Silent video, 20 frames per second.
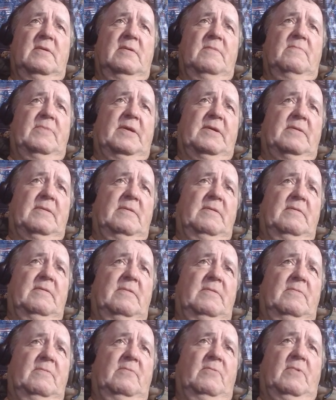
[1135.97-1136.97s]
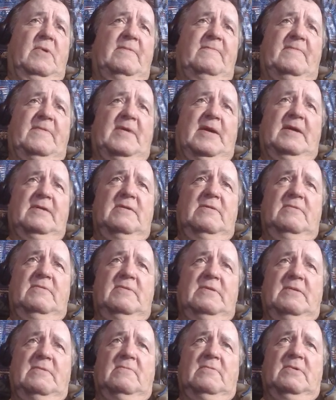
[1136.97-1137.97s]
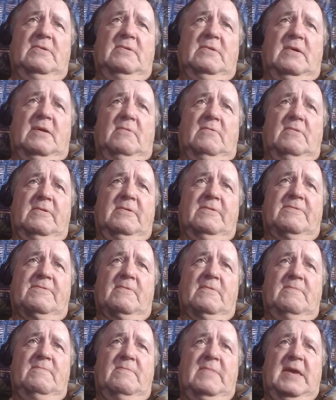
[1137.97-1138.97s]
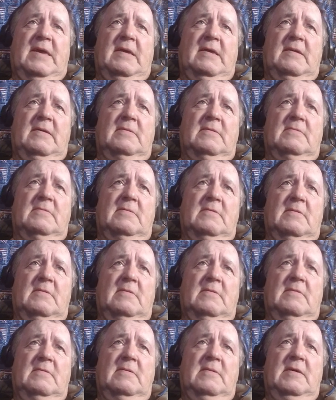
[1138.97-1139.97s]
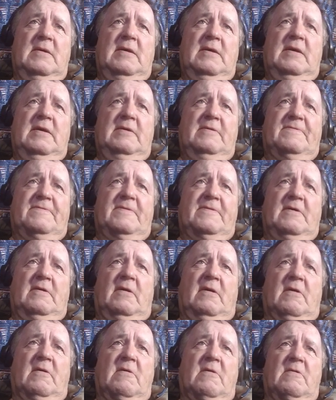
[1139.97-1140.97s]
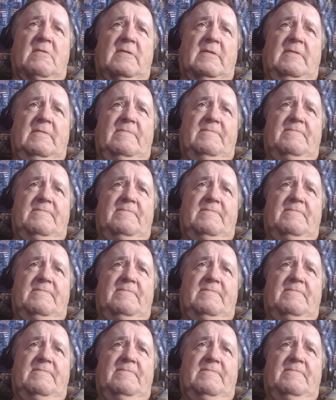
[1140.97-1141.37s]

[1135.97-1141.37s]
But one value that will always remain is the heart of